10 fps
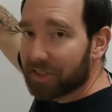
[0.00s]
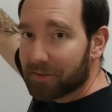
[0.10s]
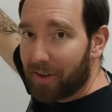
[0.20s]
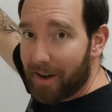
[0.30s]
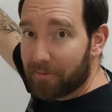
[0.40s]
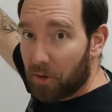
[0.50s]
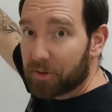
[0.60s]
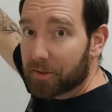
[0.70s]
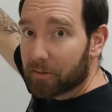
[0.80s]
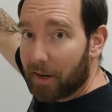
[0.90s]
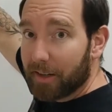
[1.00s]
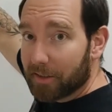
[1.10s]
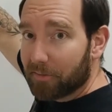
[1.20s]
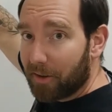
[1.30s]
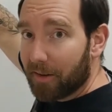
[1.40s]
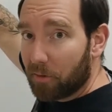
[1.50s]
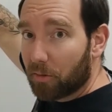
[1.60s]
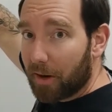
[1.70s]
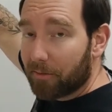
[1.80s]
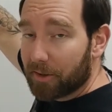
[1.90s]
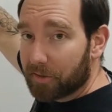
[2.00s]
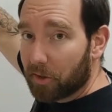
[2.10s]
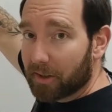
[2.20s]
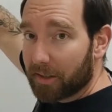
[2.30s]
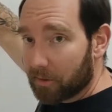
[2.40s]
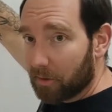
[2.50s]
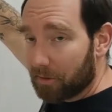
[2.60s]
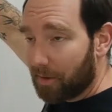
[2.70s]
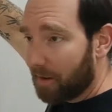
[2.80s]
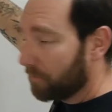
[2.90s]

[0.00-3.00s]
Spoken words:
it's 5 volts, right? It's a 5-volt reference circuit, so it's 5